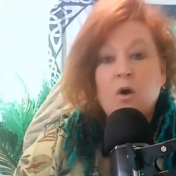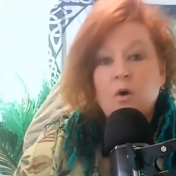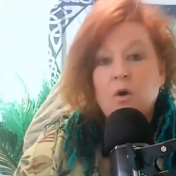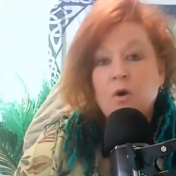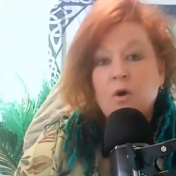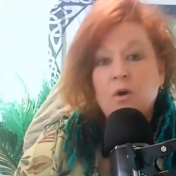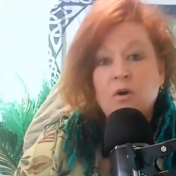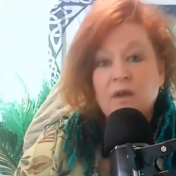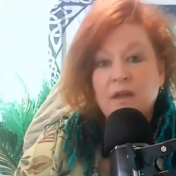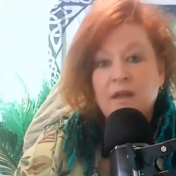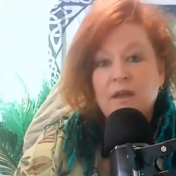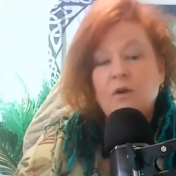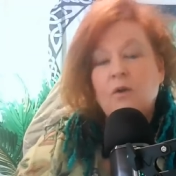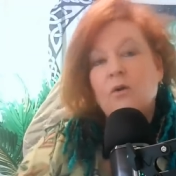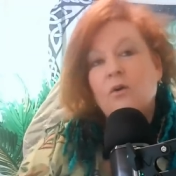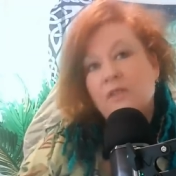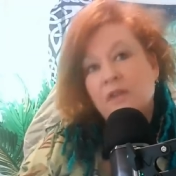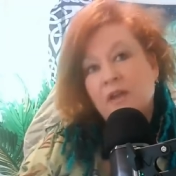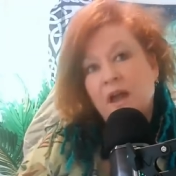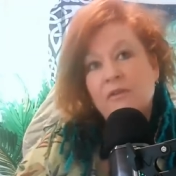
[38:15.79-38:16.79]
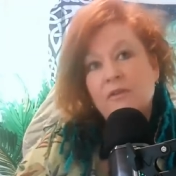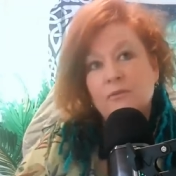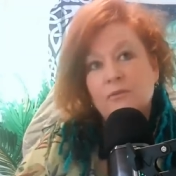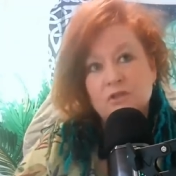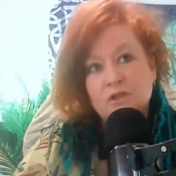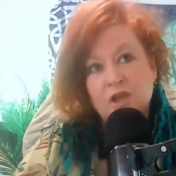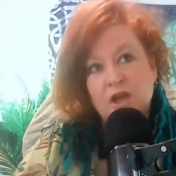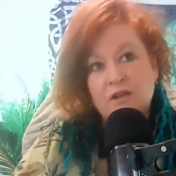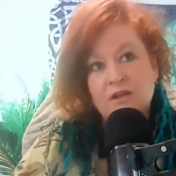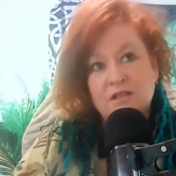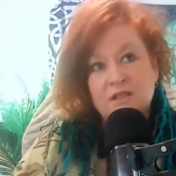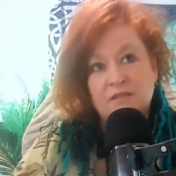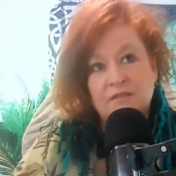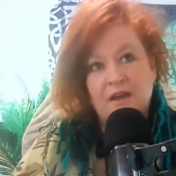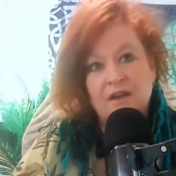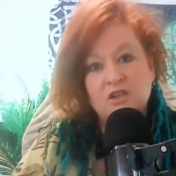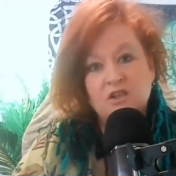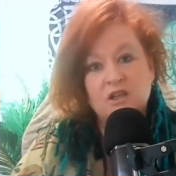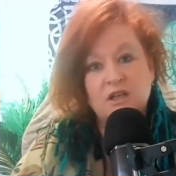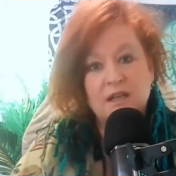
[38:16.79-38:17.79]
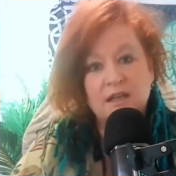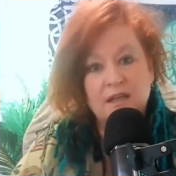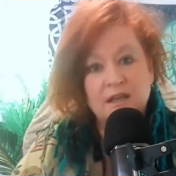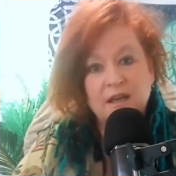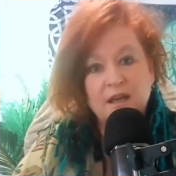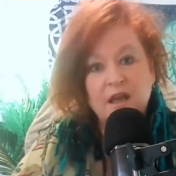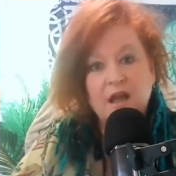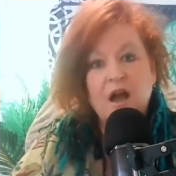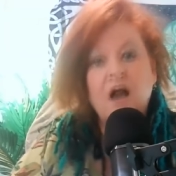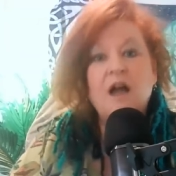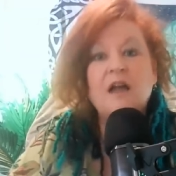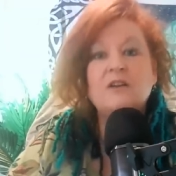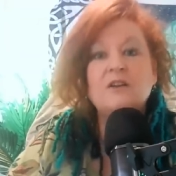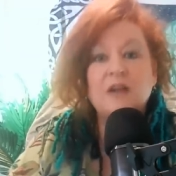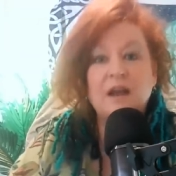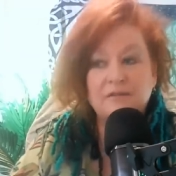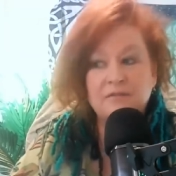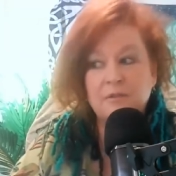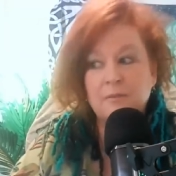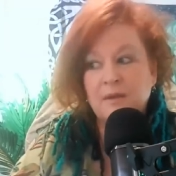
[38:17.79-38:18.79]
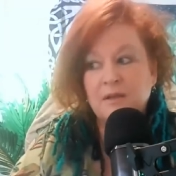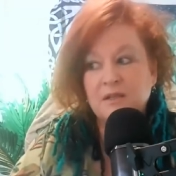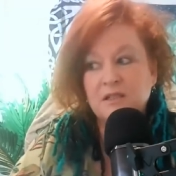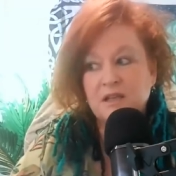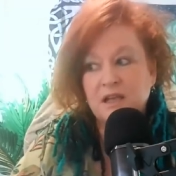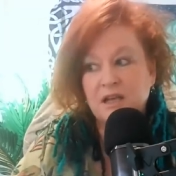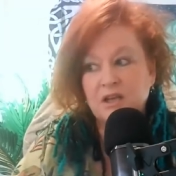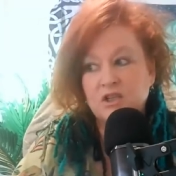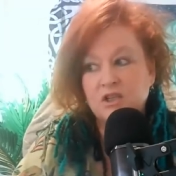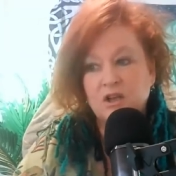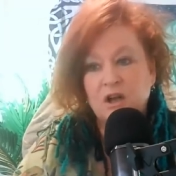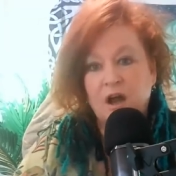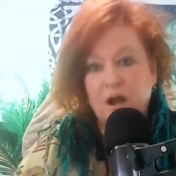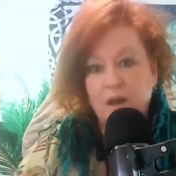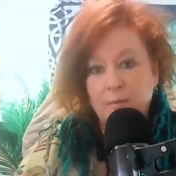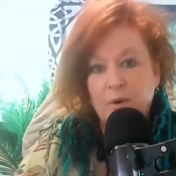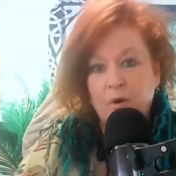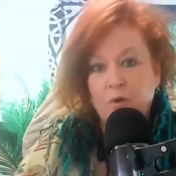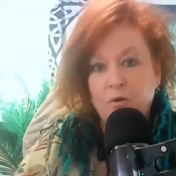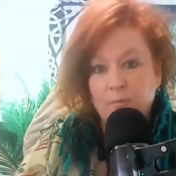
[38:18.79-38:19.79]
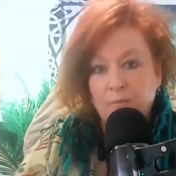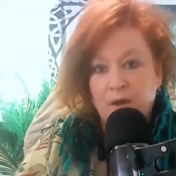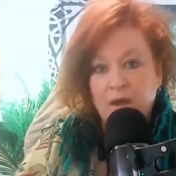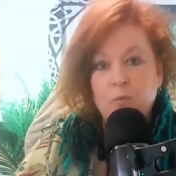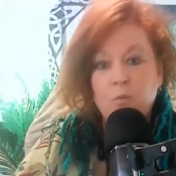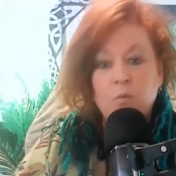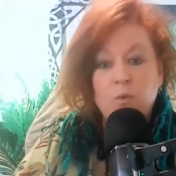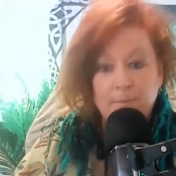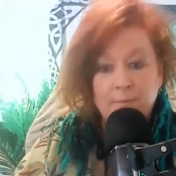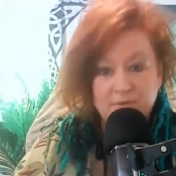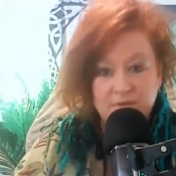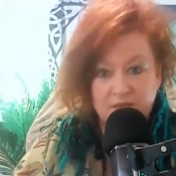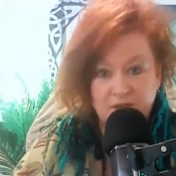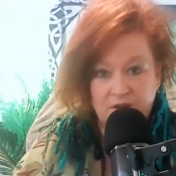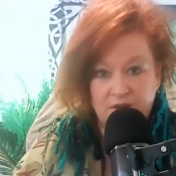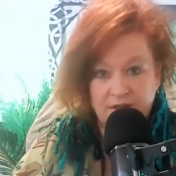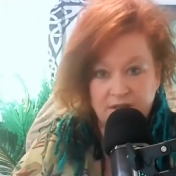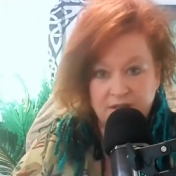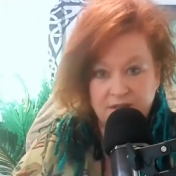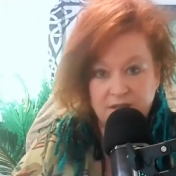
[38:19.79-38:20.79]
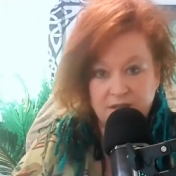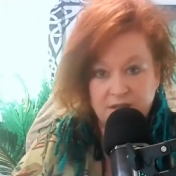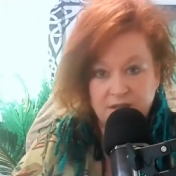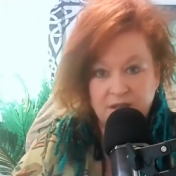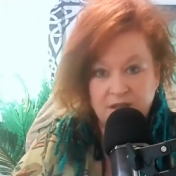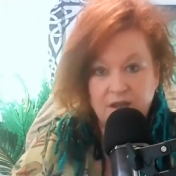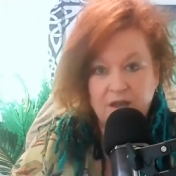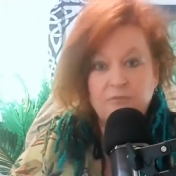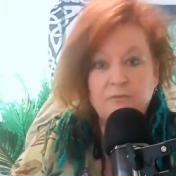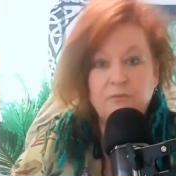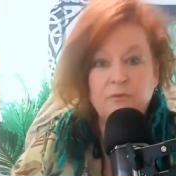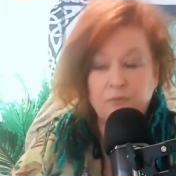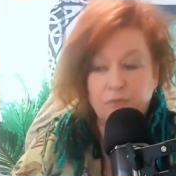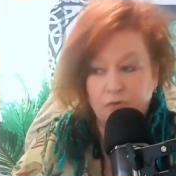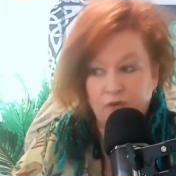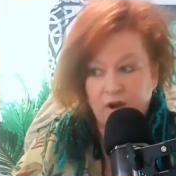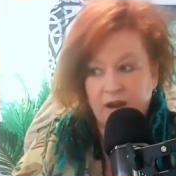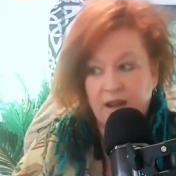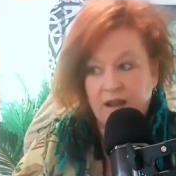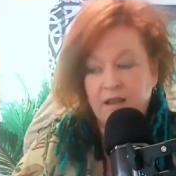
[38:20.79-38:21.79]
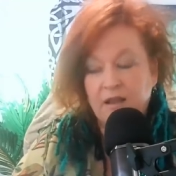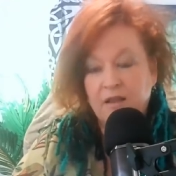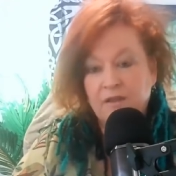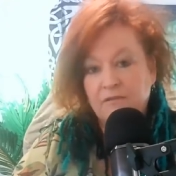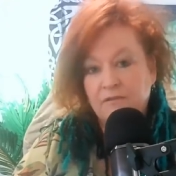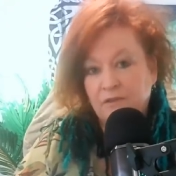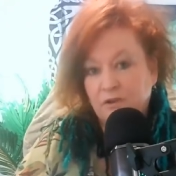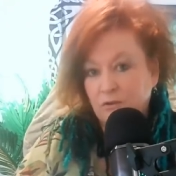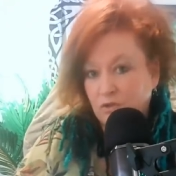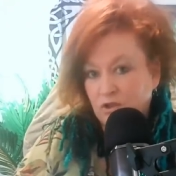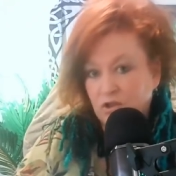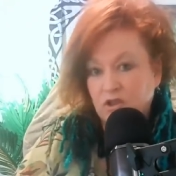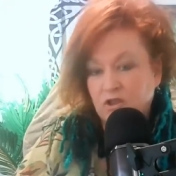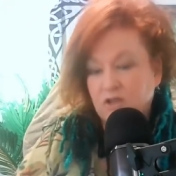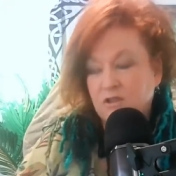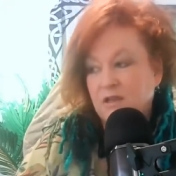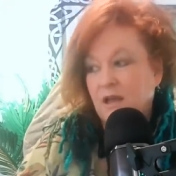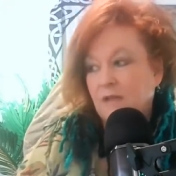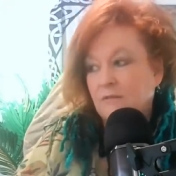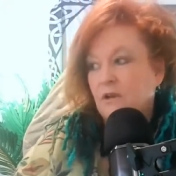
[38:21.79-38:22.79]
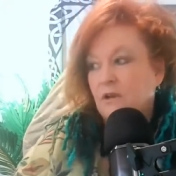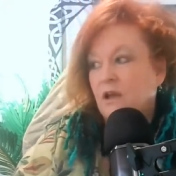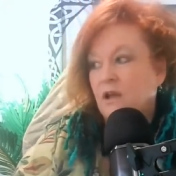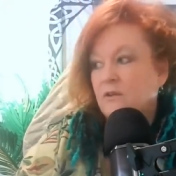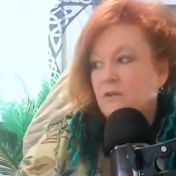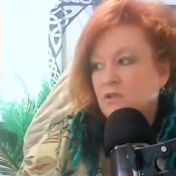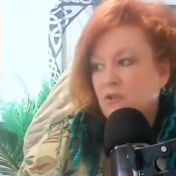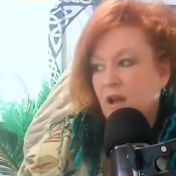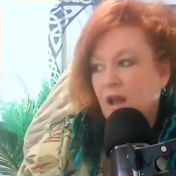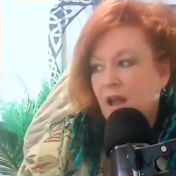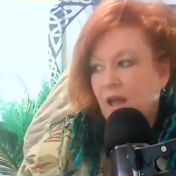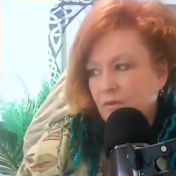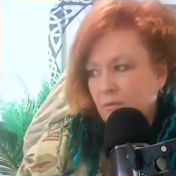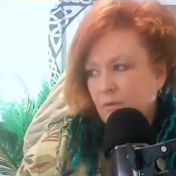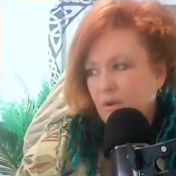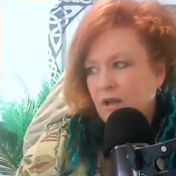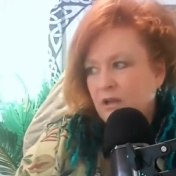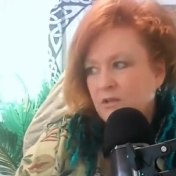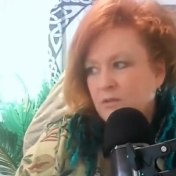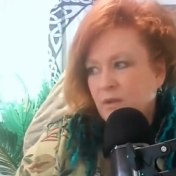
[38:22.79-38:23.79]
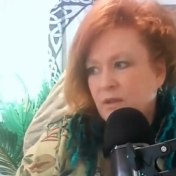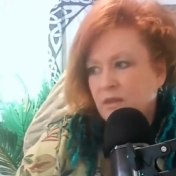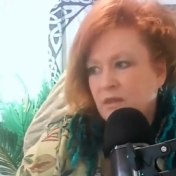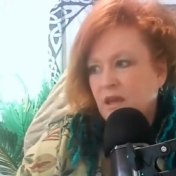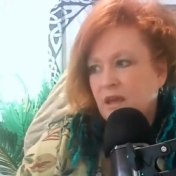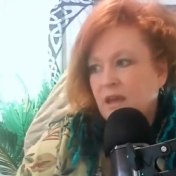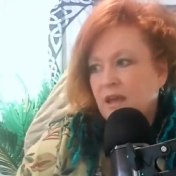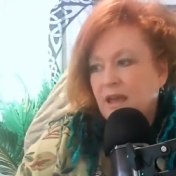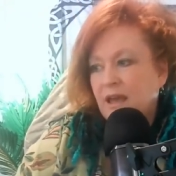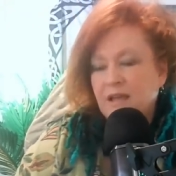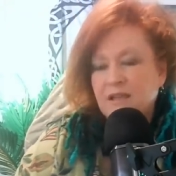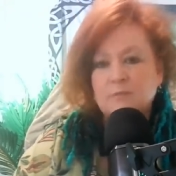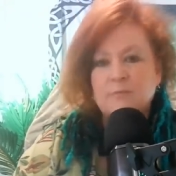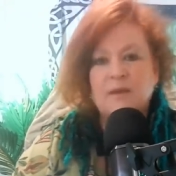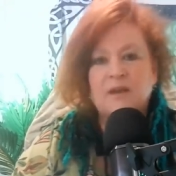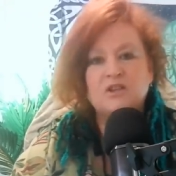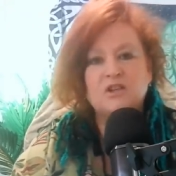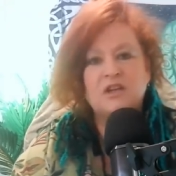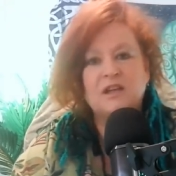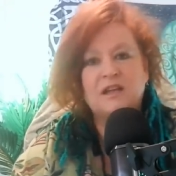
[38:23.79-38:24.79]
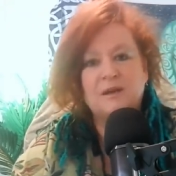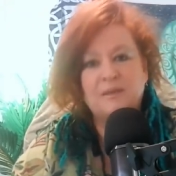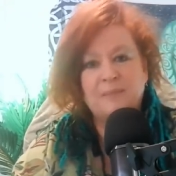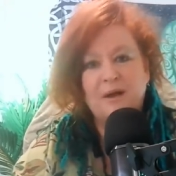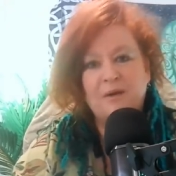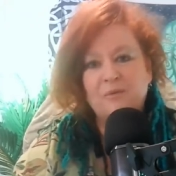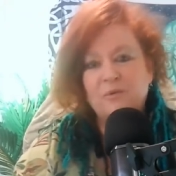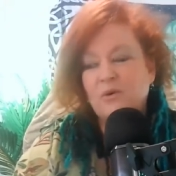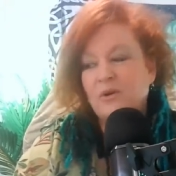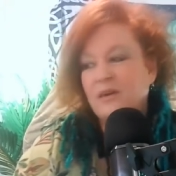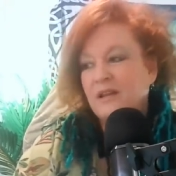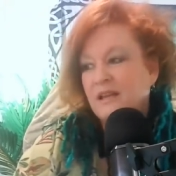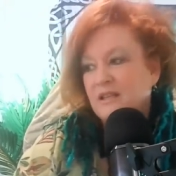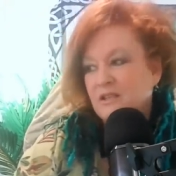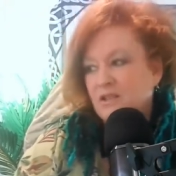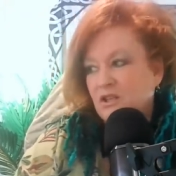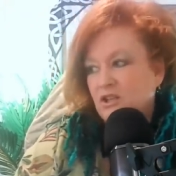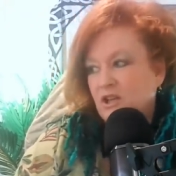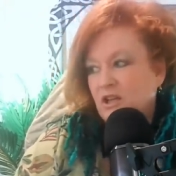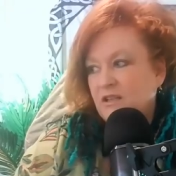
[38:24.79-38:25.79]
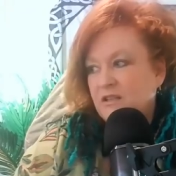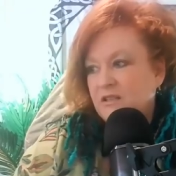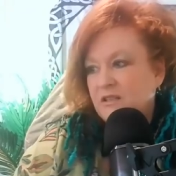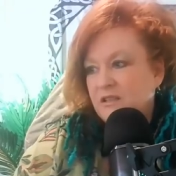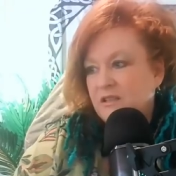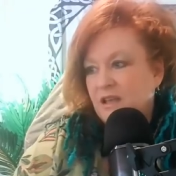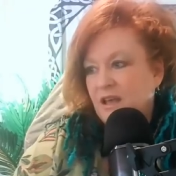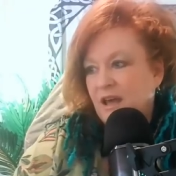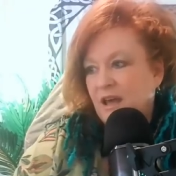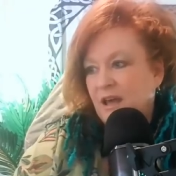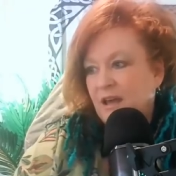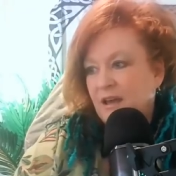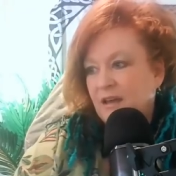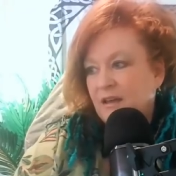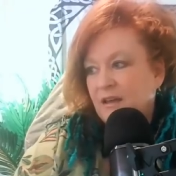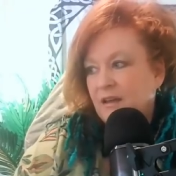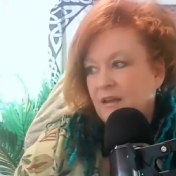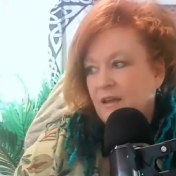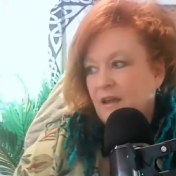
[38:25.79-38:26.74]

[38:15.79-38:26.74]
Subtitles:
Or the other alternative, actually, I could have the meditation up on my website for free for you to just download. So I'll have a word with Cat's Magic about what he suggests there.